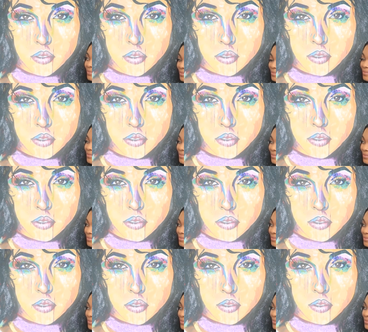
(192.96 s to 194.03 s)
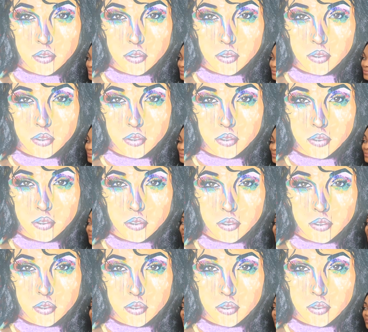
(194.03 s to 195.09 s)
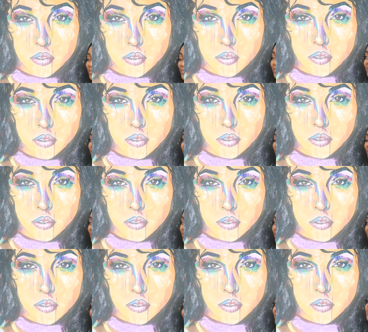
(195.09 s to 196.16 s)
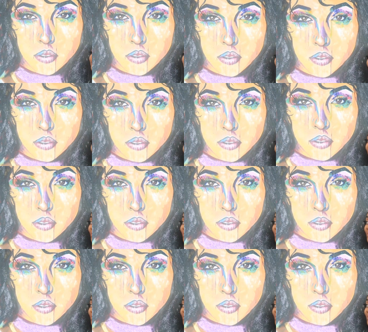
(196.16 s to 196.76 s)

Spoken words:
[no speech]